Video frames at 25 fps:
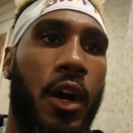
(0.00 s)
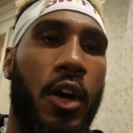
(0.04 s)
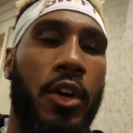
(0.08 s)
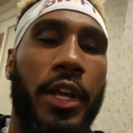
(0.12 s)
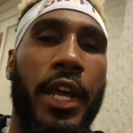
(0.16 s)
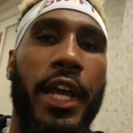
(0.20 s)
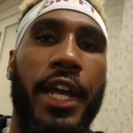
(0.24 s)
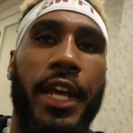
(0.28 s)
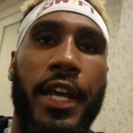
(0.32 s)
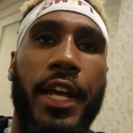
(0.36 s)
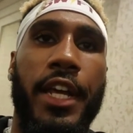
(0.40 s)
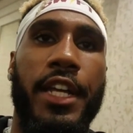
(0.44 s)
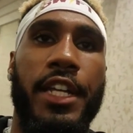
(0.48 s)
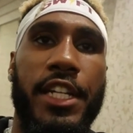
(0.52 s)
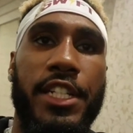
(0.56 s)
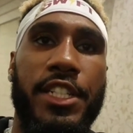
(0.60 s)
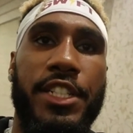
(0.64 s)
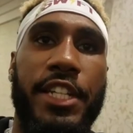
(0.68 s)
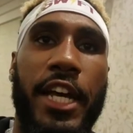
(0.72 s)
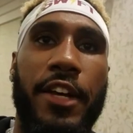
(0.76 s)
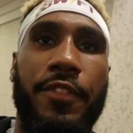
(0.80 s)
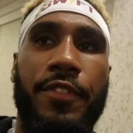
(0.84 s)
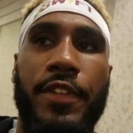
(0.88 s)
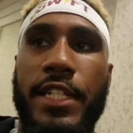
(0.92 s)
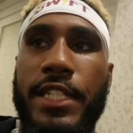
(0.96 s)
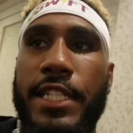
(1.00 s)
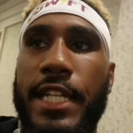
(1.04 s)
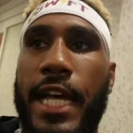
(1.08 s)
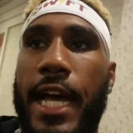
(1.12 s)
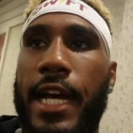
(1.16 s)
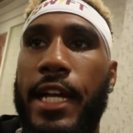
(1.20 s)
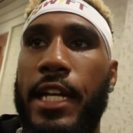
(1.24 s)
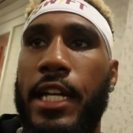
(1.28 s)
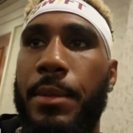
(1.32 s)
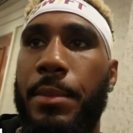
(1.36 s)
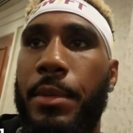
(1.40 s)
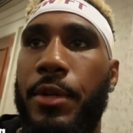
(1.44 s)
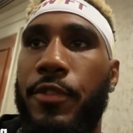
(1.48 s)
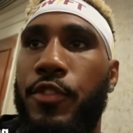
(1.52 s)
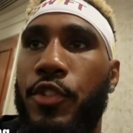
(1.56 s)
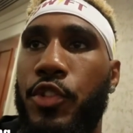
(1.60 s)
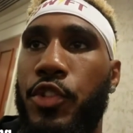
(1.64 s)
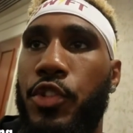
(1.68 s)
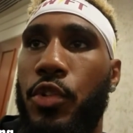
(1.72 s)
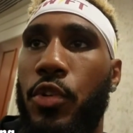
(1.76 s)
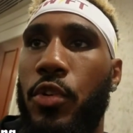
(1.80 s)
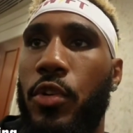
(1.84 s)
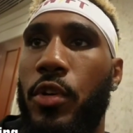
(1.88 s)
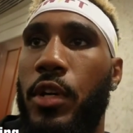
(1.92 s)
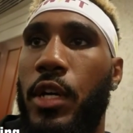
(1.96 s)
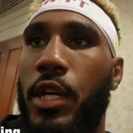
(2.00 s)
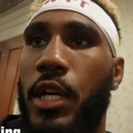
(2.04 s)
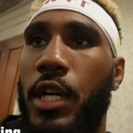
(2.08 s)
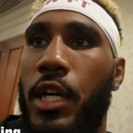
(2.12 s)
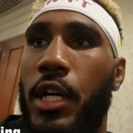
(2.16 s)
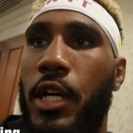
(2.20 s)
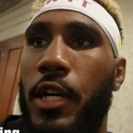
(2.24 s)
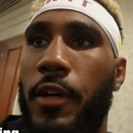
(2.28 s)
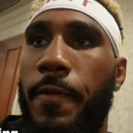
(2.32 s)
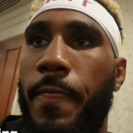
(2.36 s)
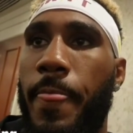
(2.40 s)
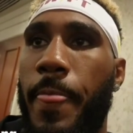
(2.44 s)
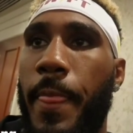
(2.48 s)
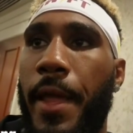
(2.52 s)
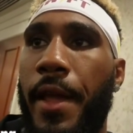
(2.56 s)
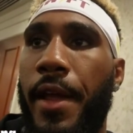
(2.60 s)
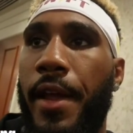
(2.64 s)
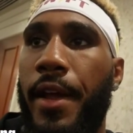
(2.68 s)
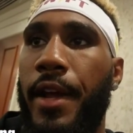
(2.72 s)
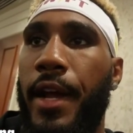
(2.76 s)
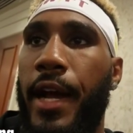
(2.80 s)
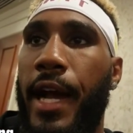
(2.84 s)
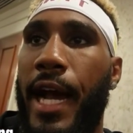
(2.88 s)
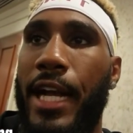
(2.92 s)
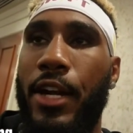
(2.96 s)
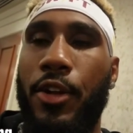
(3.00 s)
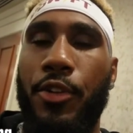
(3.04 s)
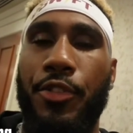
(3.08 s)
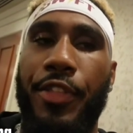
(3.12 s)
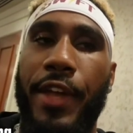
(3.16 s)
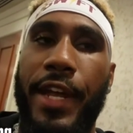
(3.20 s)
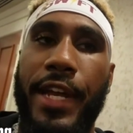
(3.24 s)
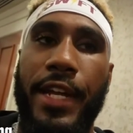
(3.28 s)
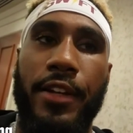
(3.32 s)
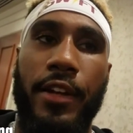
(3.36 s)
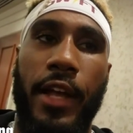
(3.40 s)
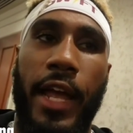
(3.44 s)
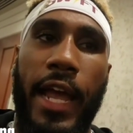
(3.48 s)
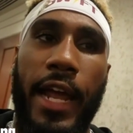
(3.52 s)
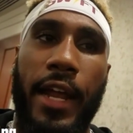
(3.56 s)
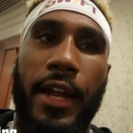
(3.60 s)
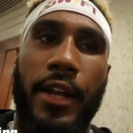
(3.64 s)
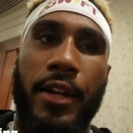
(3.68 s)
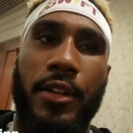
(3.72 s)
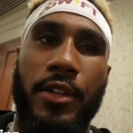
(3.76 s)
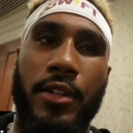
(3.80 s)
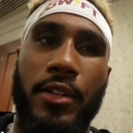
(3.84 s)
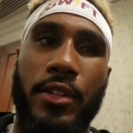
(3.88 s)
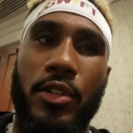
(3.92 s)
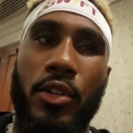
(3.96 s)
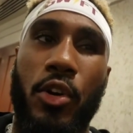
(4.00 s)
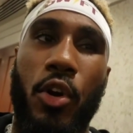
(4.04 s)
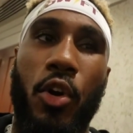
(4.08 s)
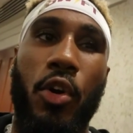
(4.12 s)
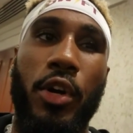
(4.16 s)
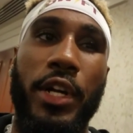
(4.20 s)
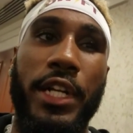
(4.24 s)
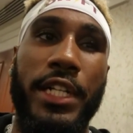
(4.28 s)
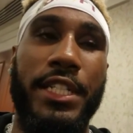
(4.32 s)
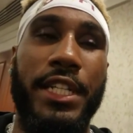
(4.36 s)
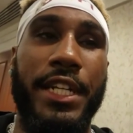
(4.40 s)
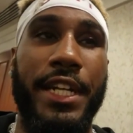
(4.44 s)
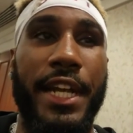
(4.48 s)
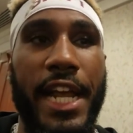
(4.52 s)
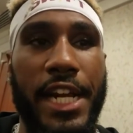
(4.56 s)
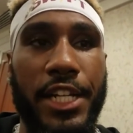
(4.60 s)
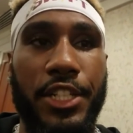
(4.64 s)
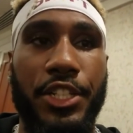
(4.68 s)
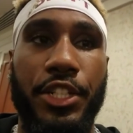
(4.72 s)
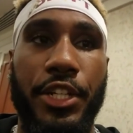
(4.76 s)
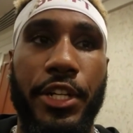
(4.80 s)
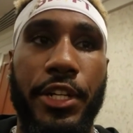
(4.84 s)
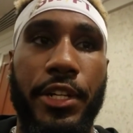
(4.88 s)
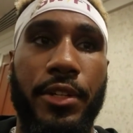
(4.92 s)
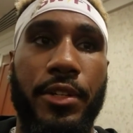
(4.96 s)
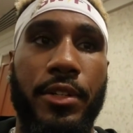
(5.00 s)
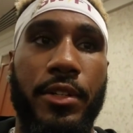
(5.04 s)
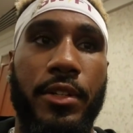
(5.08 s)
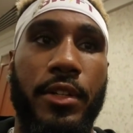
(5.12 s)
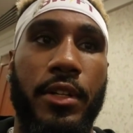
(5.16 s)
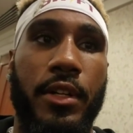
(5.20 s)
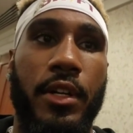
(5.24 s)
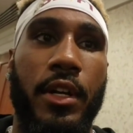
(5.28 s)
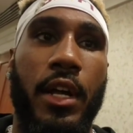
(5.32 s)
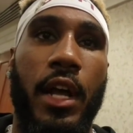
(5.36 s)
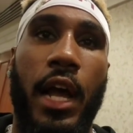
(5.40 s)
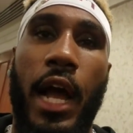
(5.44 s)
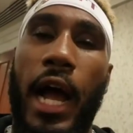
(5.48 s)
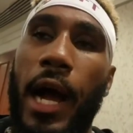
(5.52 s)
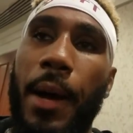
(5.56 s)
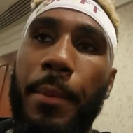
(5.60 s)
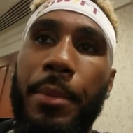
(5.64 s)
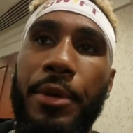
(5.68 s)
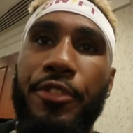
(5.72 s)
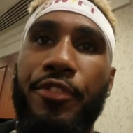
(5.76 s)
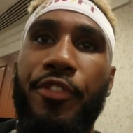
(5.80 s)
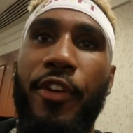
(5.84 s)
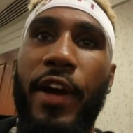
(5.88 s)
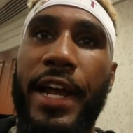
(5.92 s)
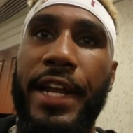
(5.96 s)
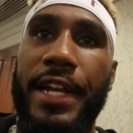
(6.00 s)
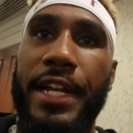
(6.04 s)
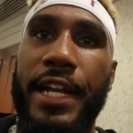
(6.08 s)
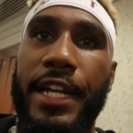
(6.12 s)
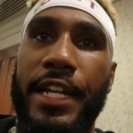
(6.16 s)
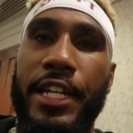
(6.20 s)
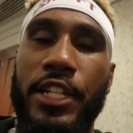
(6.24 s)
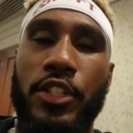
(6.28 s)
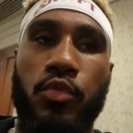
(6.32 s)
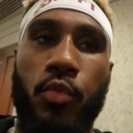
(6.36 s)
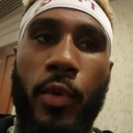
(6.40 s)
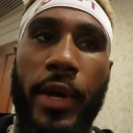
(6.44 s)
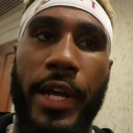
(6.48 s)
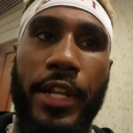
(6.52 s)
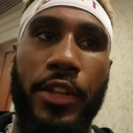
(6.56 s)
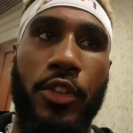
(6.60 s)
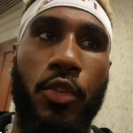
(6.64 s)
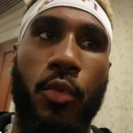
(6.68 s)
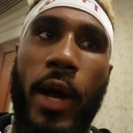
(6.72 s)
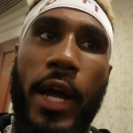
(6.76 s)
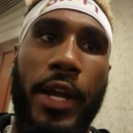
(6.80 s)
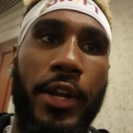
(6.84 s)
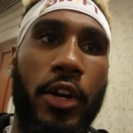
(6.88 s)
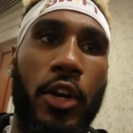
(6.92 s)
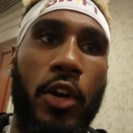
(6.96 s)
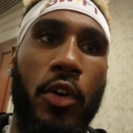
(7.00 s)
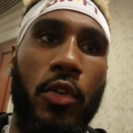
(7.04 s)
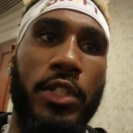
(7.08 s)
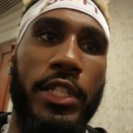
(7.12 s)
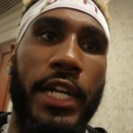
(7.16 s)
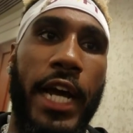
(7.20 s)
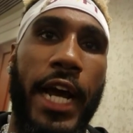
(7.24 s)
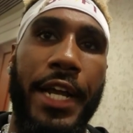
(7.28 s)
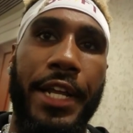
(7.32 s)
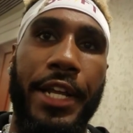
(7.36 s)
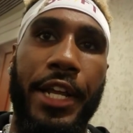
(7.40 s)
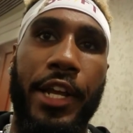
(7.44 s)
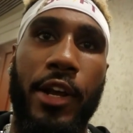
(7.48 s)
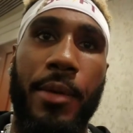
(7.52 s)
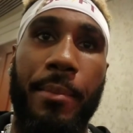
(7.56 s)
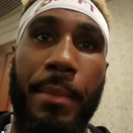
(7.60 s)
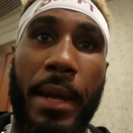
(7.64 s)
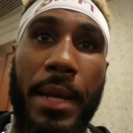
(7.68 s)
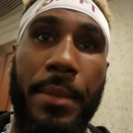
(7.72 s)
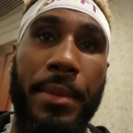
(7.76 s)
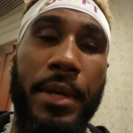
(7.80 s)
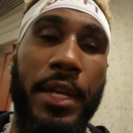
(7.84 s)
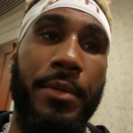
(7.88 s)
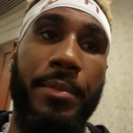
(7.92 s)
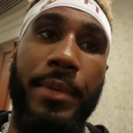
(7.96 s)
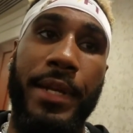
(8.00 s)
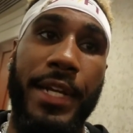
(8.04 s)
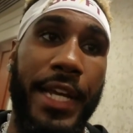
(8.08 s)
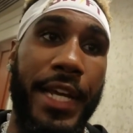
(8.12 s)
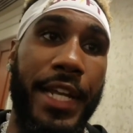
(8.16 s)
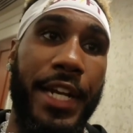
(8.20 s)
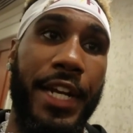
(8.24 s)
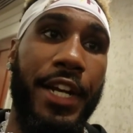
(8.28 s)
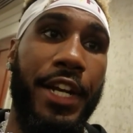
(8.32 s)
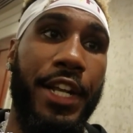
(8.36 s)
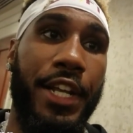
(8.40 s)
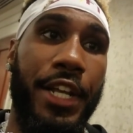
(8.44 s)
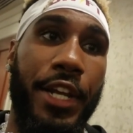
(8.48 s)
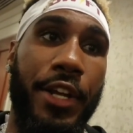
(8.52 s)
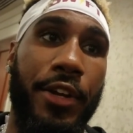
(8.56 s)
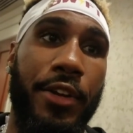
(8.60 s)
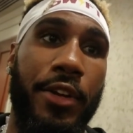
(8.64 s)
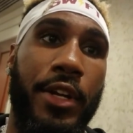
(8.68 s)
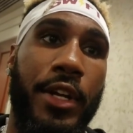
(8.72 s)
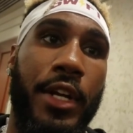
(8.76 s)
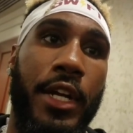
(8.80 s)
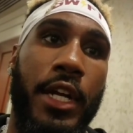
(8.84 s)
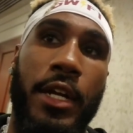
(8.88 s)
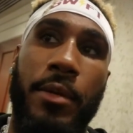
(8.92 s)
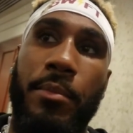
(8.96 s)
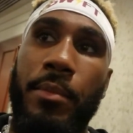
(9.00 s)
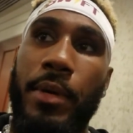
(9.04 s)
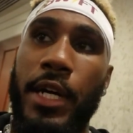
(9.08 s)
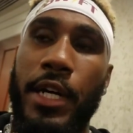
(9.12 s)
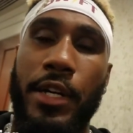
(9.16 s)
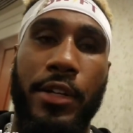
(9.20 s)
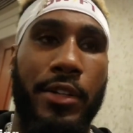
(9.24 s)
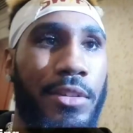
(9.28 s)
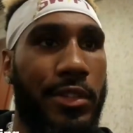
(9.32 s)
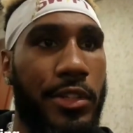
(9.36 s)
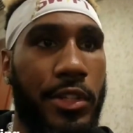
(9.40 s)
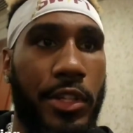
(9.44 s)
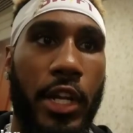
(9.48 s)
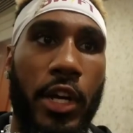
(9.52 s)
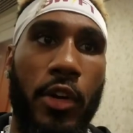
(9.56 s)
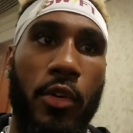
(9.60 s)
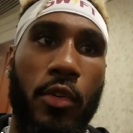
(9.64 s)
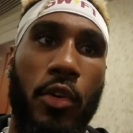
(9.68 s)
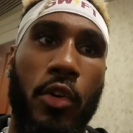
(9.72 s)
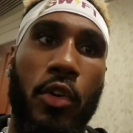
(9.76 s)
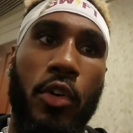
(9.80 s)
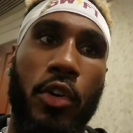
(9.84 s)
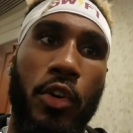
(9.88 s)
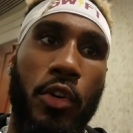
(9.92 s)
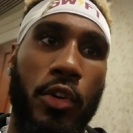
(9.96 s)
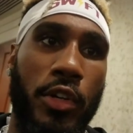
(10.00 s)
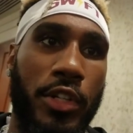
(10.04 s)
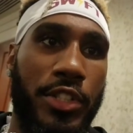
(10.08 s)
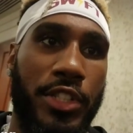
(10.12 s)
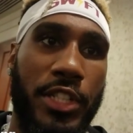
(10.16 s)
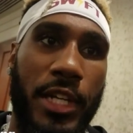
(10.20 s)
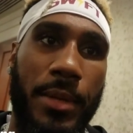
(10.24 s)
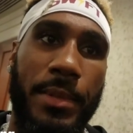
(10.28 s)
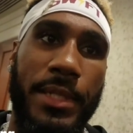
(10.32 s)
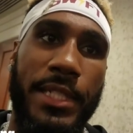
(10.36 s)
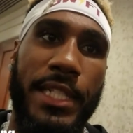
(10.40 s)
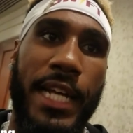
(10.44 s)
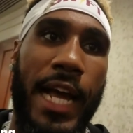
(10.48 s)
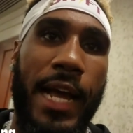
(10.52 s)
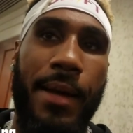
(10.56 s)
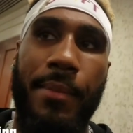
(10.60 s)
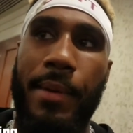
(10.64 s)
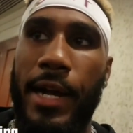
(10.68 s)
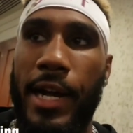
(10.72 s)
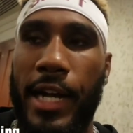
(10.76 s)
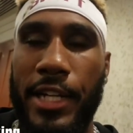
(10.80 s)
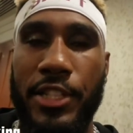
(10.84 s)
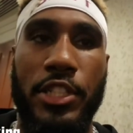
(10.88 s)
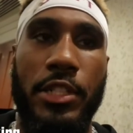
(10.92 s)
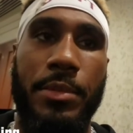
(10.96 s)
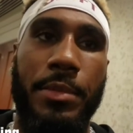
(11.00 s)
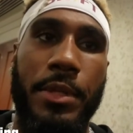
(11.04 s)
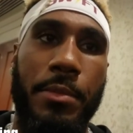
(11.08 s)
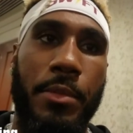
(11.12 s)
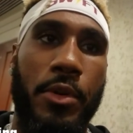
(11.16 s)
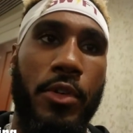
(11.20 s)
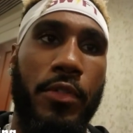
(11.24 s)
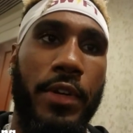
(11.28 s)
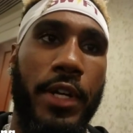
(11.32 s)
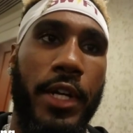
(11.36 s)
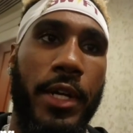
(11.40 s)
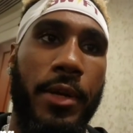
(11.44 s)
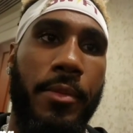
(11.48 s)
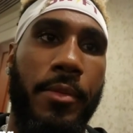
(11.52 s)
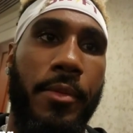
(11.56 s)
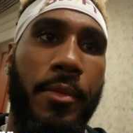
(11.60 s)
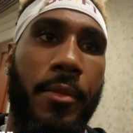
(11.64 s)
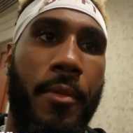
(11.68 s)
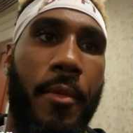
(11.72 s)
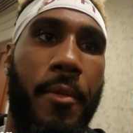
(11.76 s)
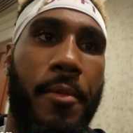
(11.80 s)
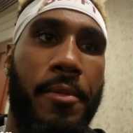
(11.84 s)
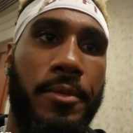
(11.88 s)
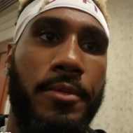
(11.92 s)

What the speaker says: Oh, yeah, it's definitely a time limit for sure. I don't think going into next year, I'll be fighting at this weight throughout the whole entire year. Maybe beginning of the year, but, you know, going on the summertime, I should be moving up.